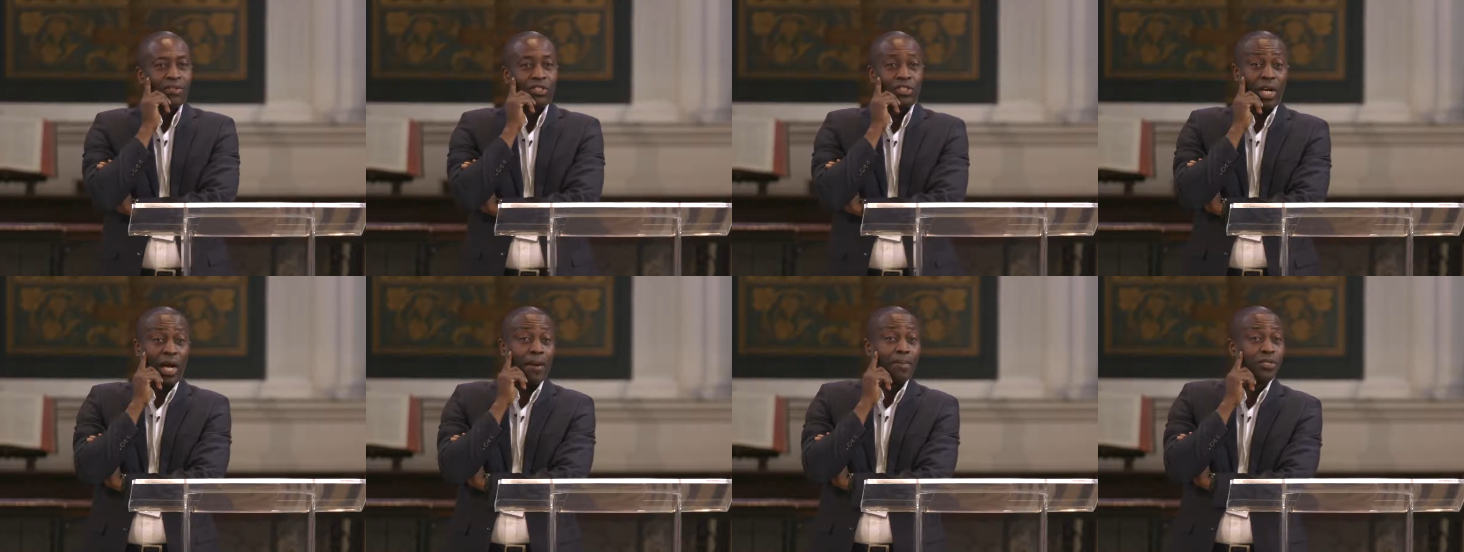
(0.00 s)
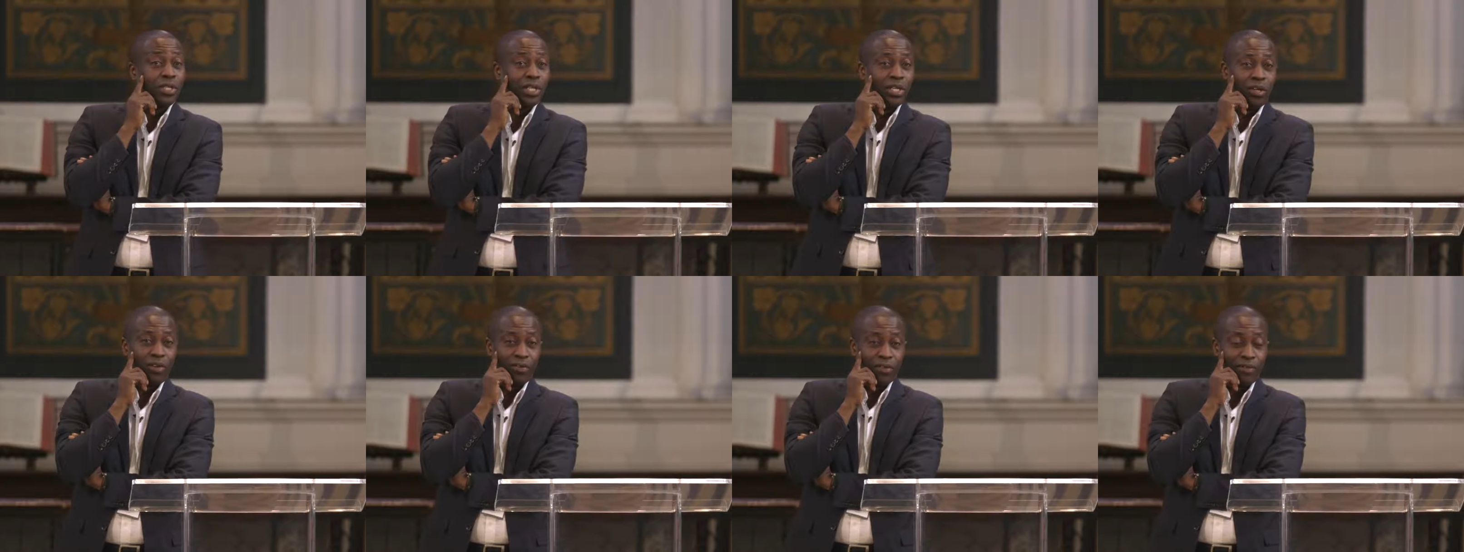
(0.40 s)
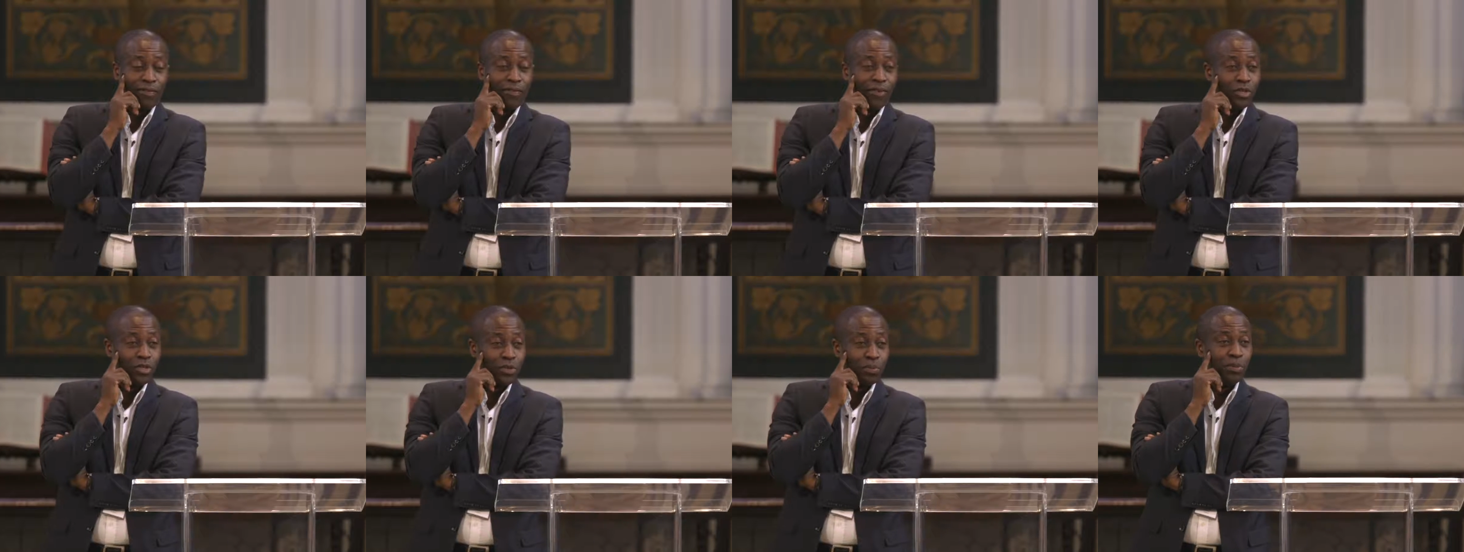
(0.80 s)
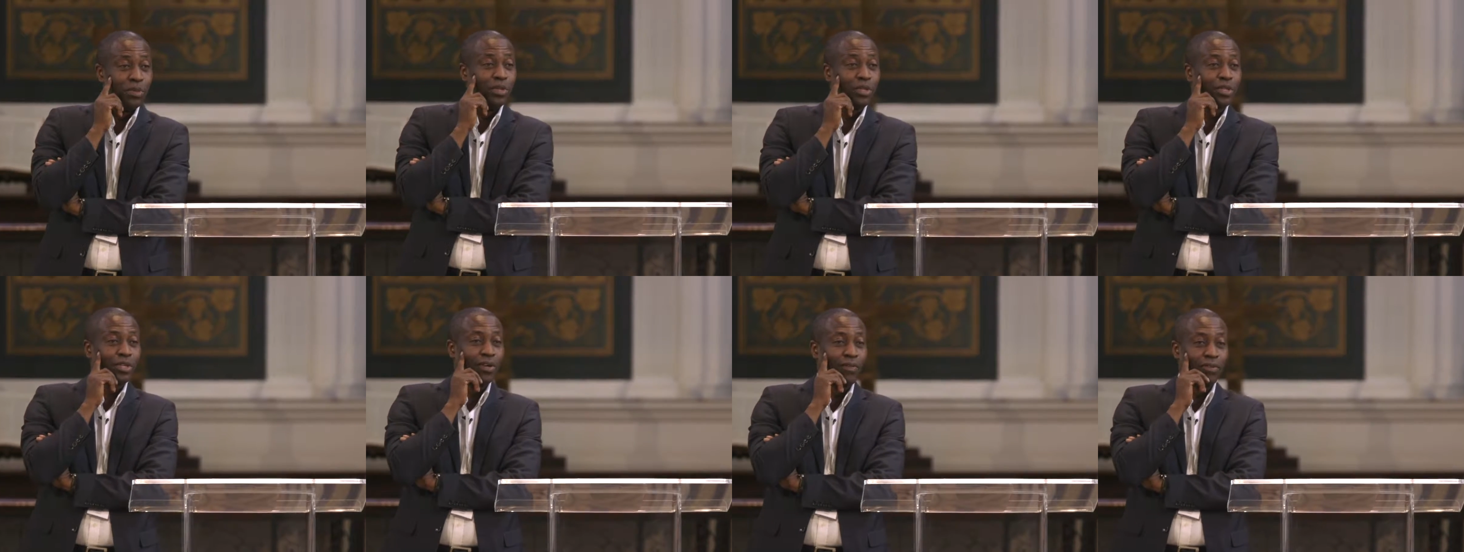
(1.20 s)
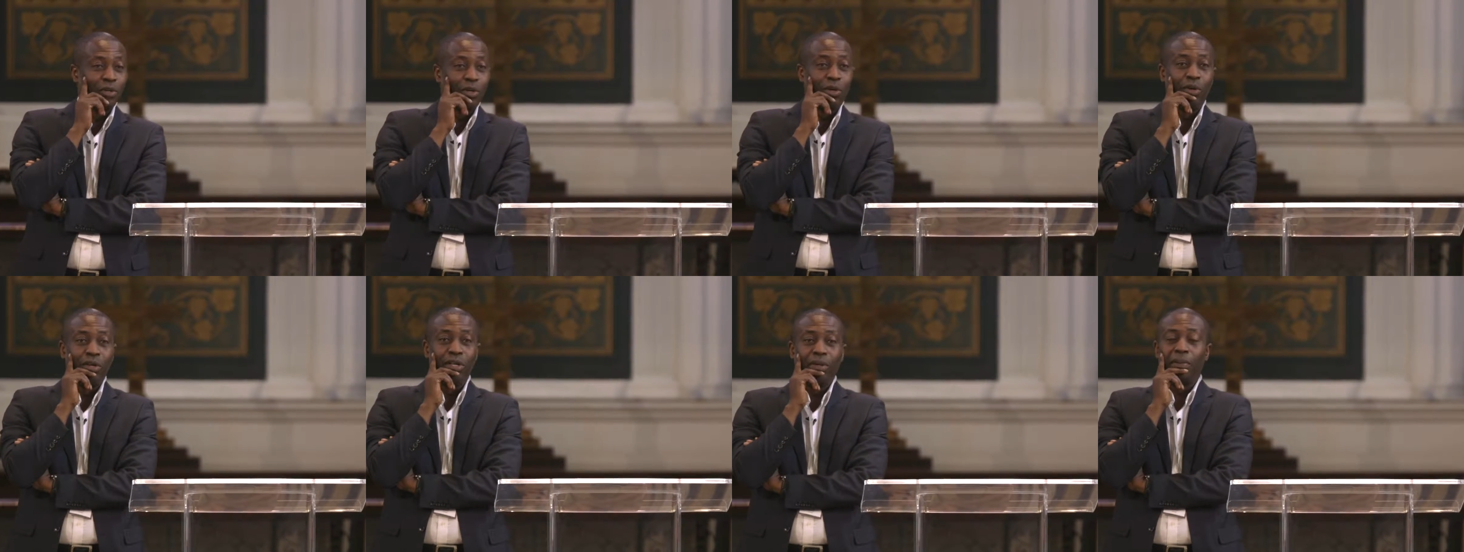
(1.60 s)
chapter of the first book of
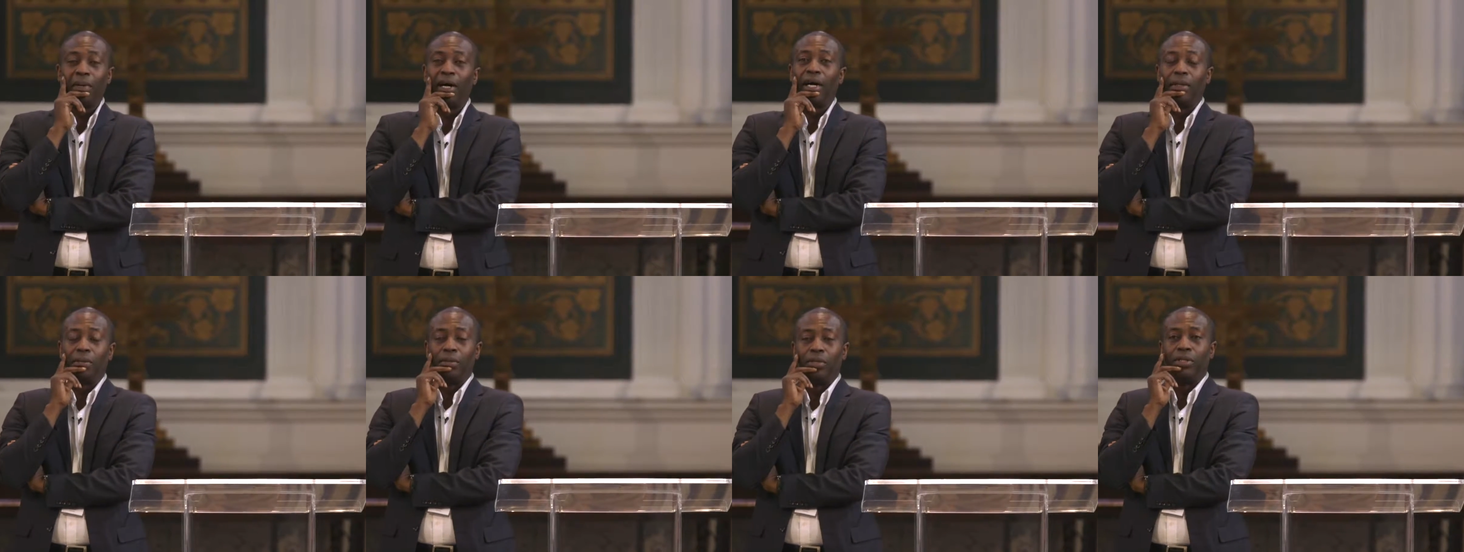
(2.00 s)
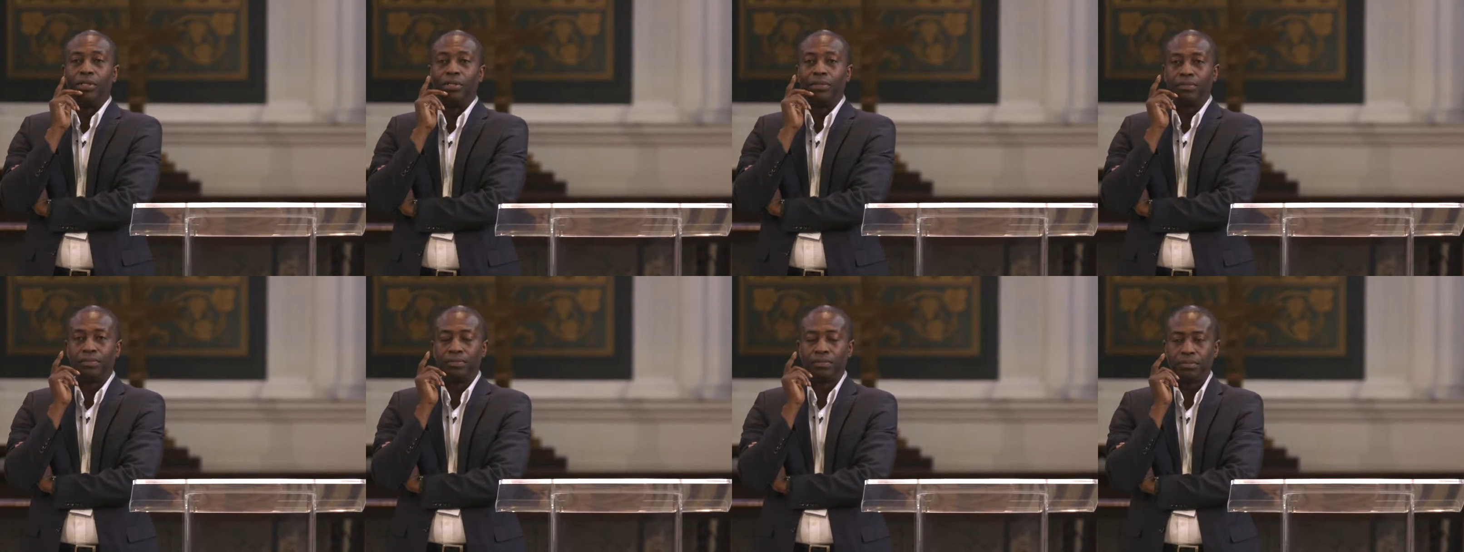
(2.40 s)
the Holy Bible,